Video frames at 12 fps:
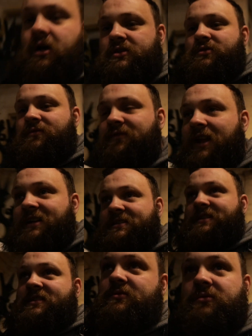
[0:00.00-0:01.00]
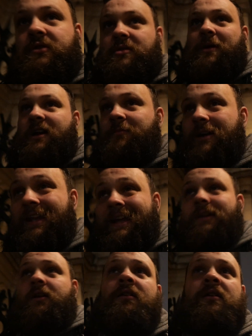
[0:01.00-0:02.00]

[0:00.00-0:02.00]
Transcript: 2 flags tattooed on the back of my leg,